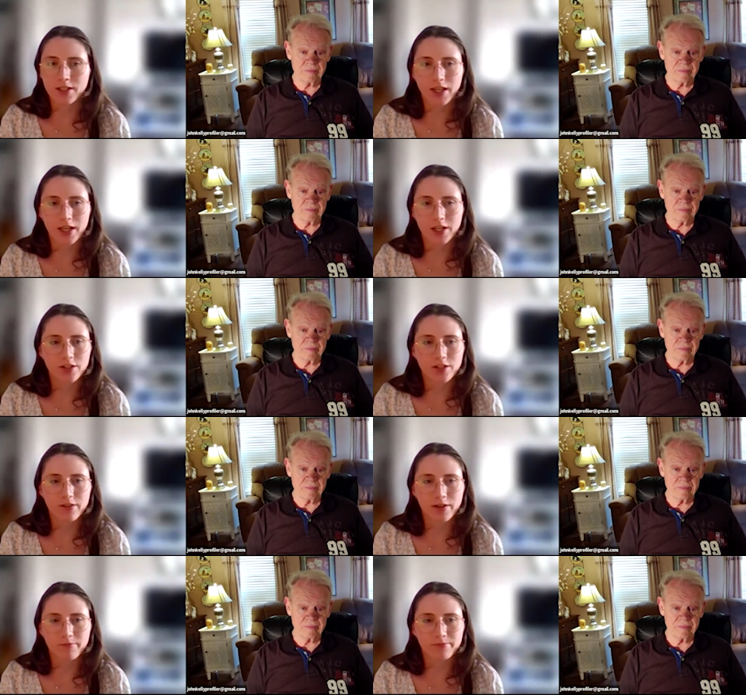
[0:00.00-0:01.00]
Speaker 1: indication
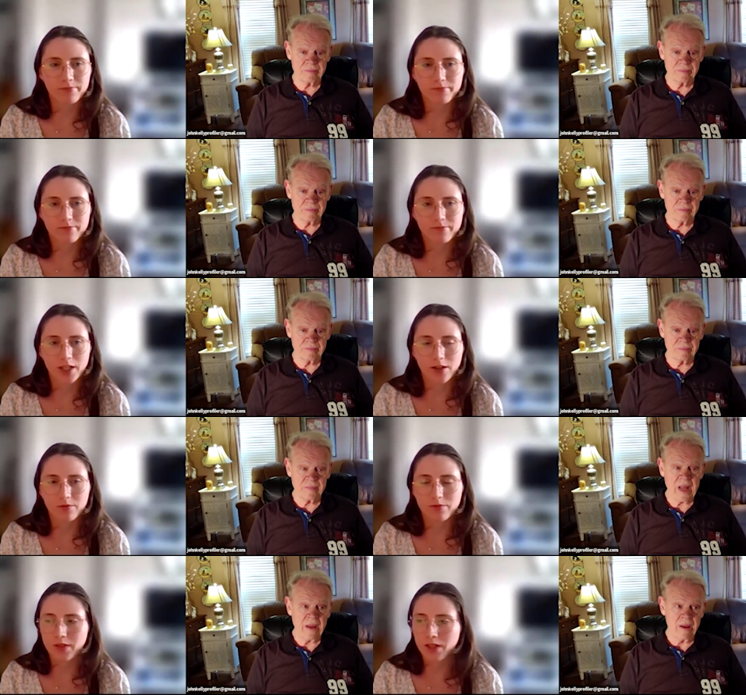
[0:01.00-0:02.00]
of him? you
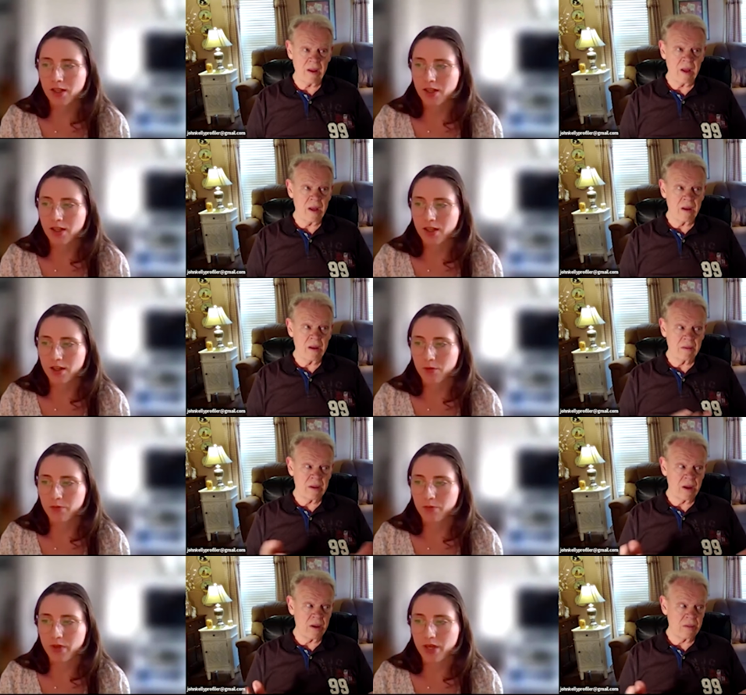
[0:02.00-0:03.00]
know, you
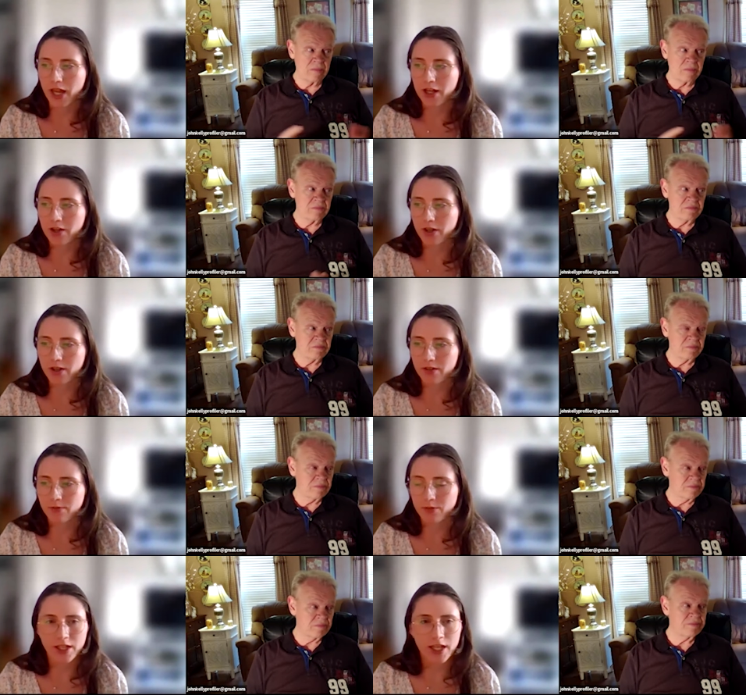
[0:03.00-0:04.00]
know, being
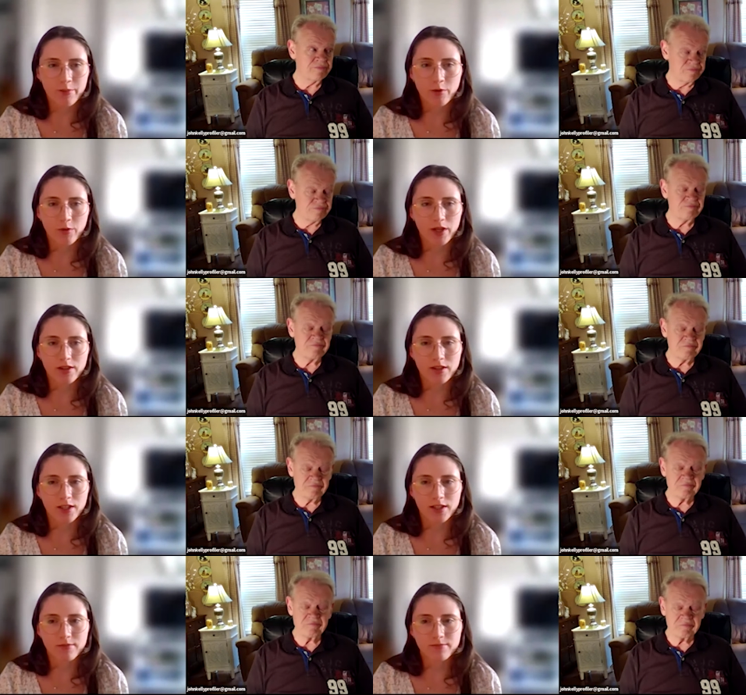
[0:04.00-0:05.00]
angry with that neighbor. What do you
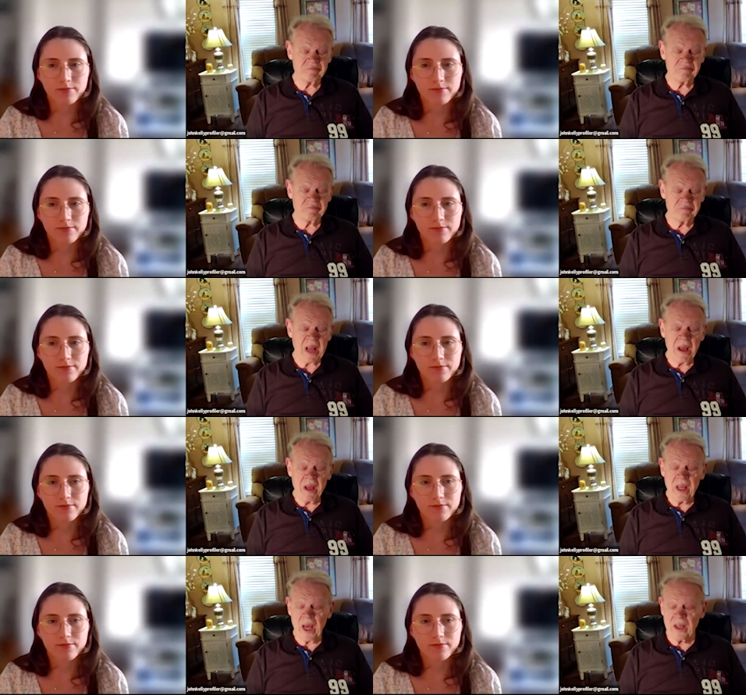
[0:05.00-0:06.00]
think?
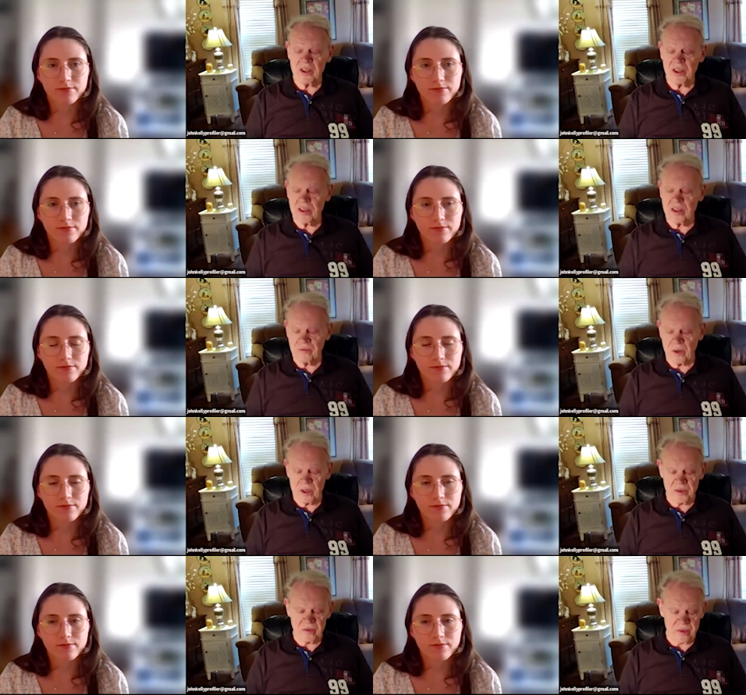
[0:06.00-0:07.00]
Speaker 2: Yeah, this is the
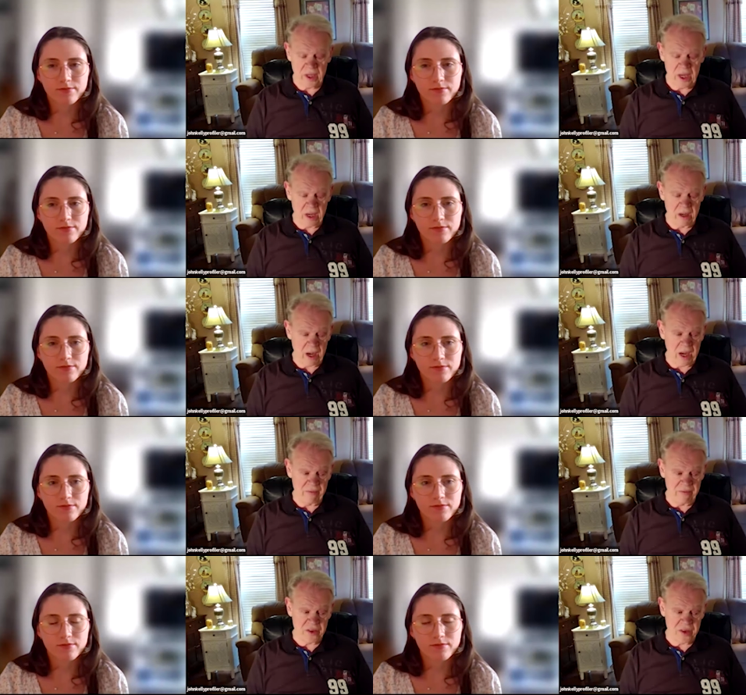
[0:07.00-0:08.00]
first uh,
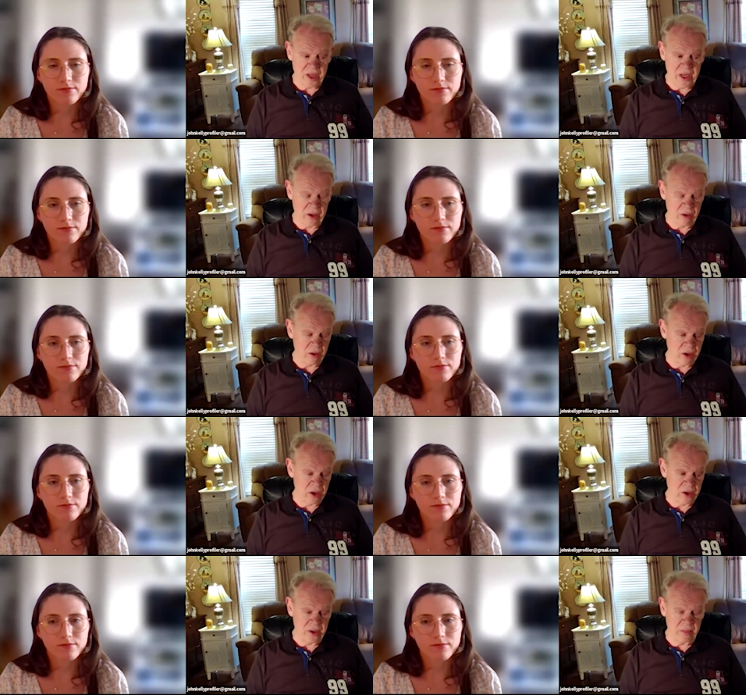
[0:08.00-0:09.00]
I've seen or
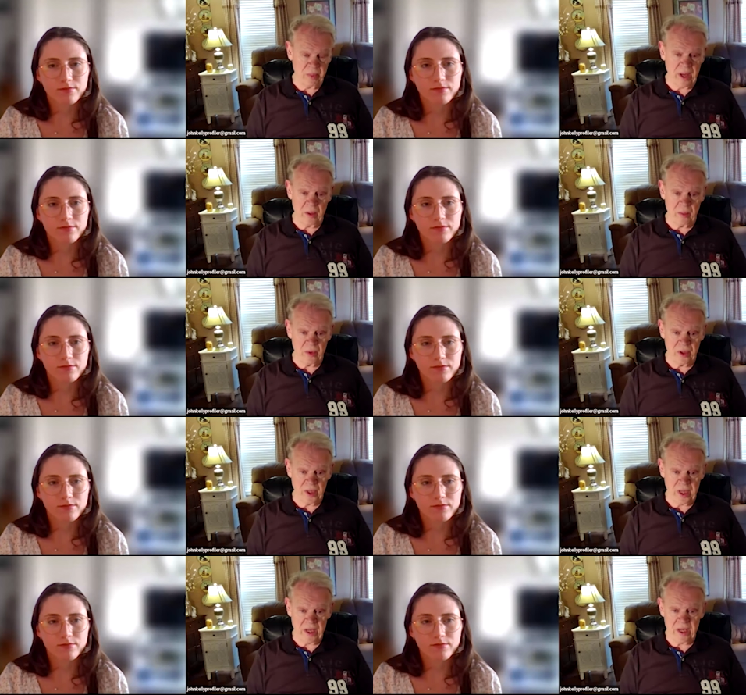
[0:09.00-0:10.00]
heard about him
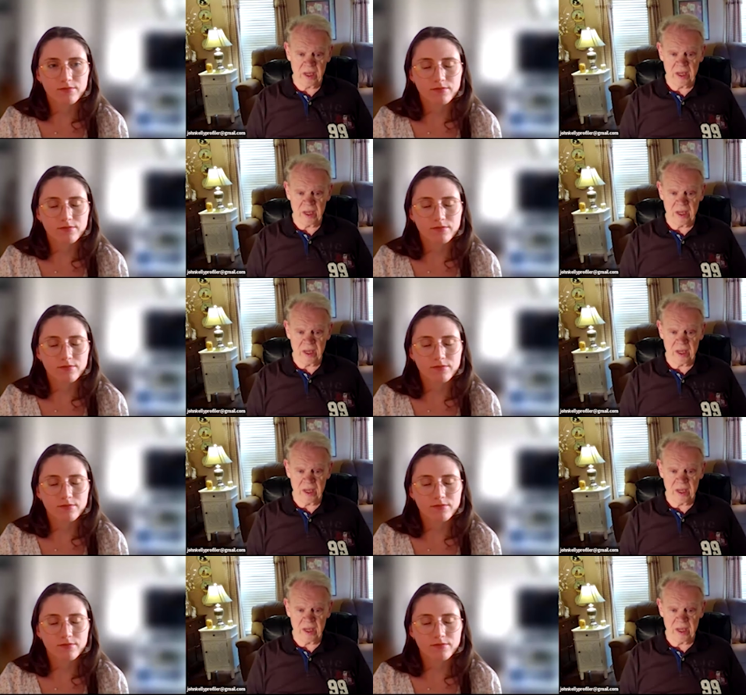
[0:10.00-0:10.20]
really